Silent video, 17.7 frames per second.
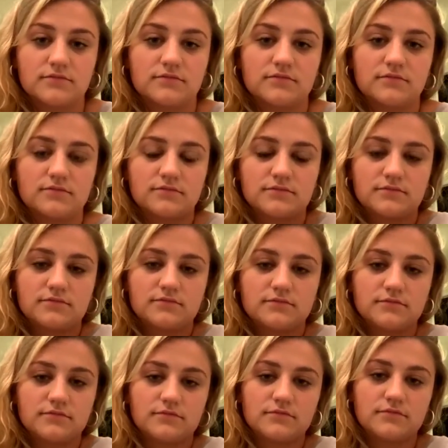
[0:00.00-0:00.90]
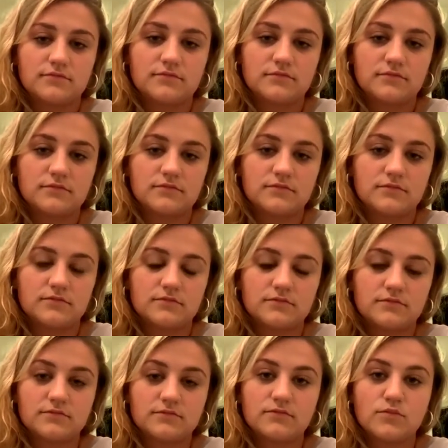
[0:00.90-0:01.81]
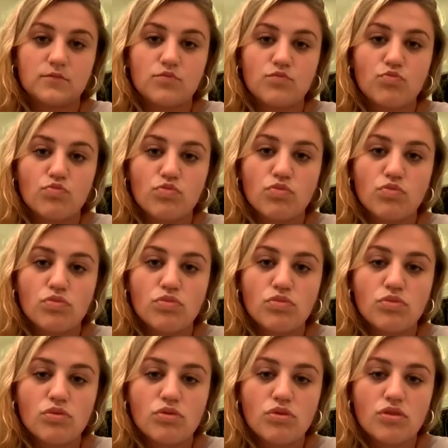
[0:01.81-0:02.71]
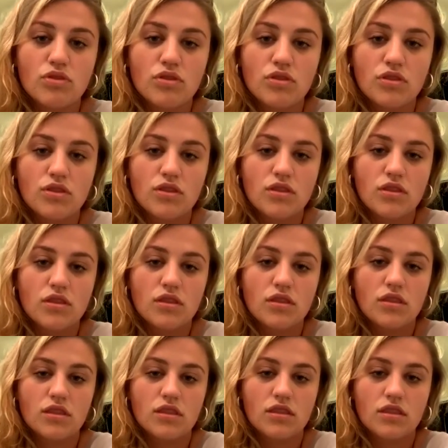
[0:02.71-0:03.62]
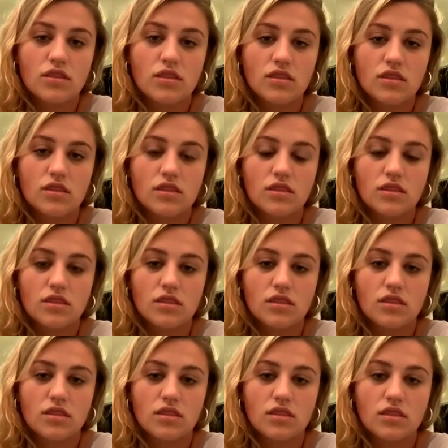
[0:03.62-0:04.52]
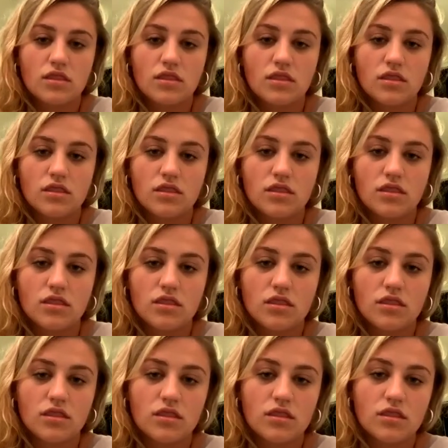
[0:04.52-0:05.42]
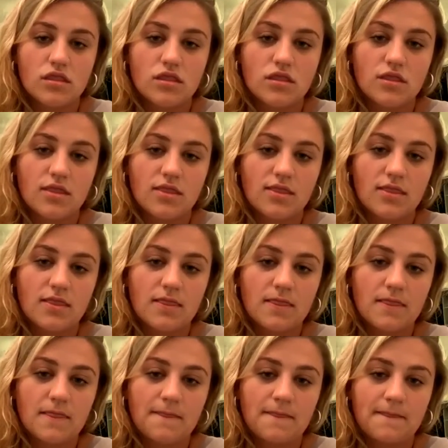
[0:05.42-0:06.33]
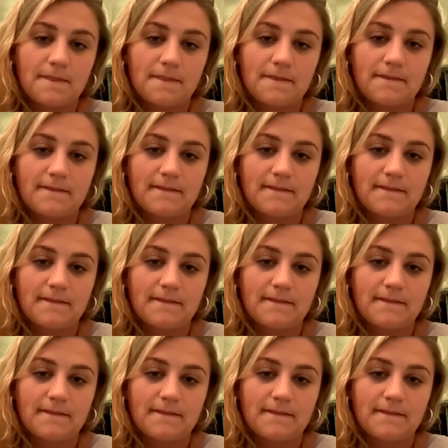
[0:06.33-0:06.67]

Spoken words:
No words are spoken by the person on screen.